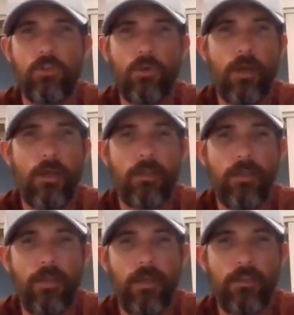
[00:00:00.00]
trying
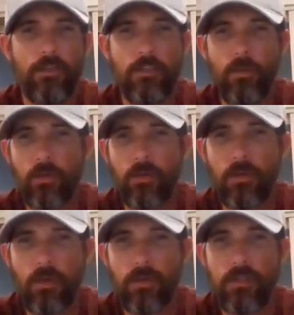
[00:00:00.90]
to get store
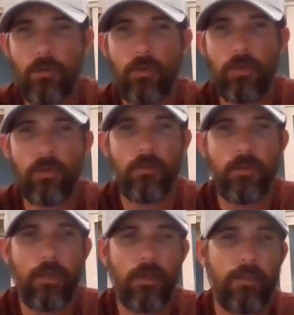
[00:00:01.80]
cards,
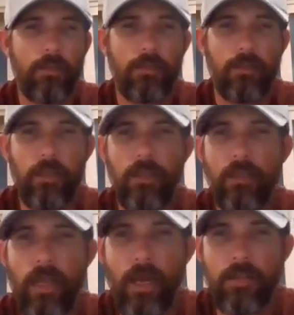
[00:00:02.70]
they
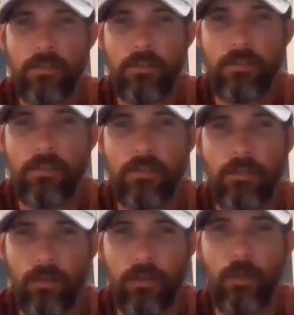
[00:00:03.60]
need gas
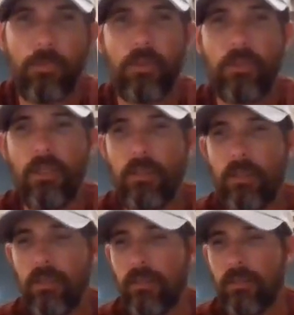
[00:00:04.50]
cards for their company.
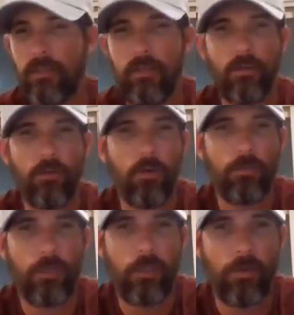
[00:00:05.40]
They need,
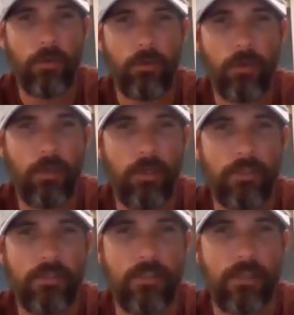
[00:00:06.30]
Home Depot, a
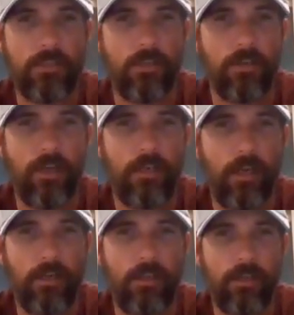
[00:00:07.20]
net 60 or net
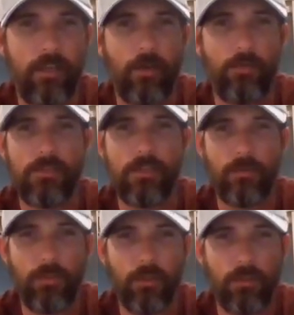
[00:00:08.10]
90 account because
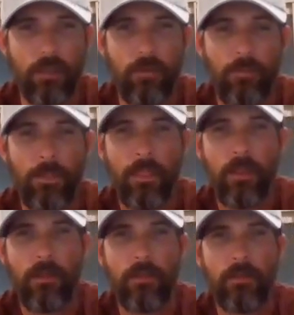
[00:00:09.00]
they're building.
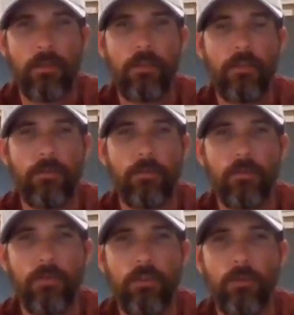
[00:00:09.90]
Then you
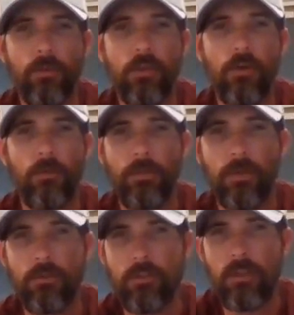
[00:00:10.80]
would go and
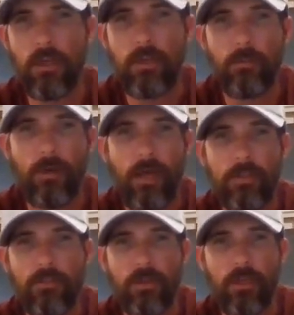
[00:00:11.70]
build your Dun and
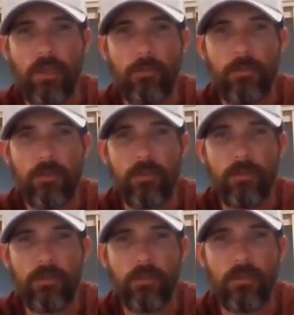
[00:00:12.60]
Bradstreet up.
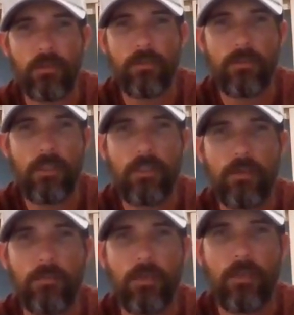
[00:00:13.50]
Your
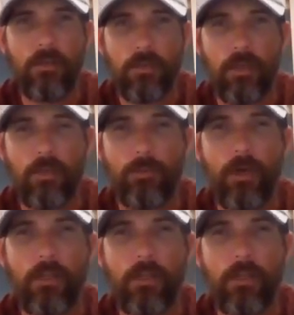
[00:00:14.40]
DMB or Dun and